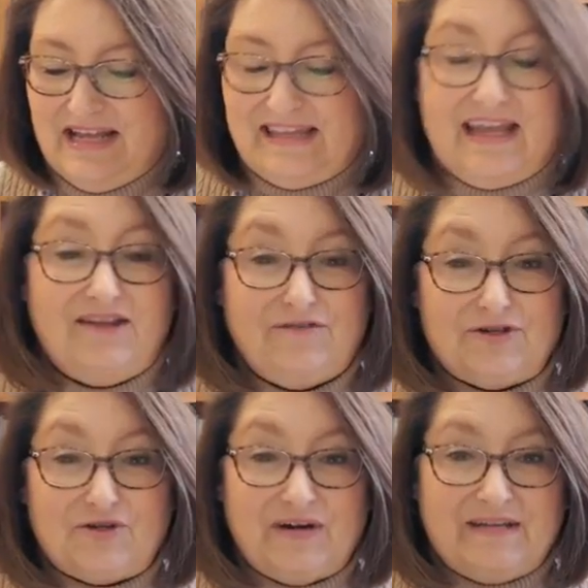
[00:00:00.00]
thank you for
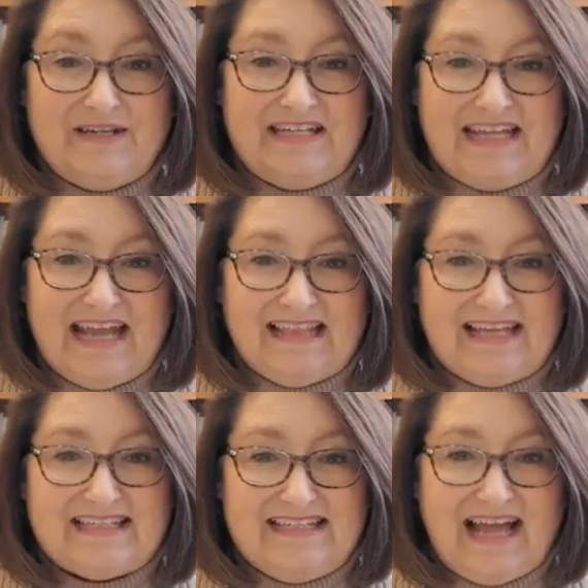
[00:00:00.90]
joining me today.
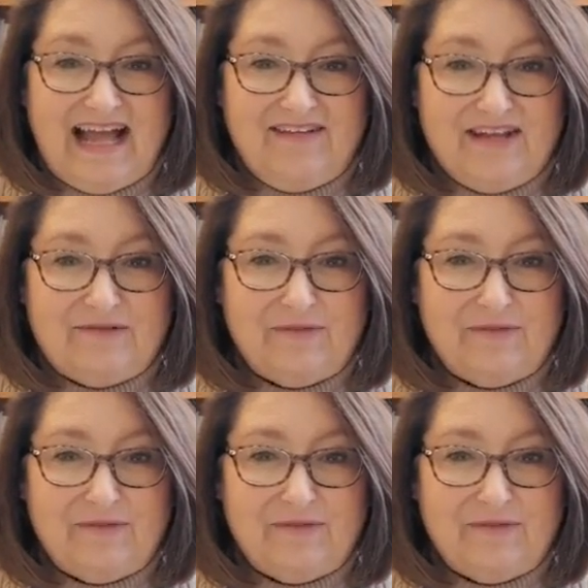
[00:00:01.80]
Let's dive in.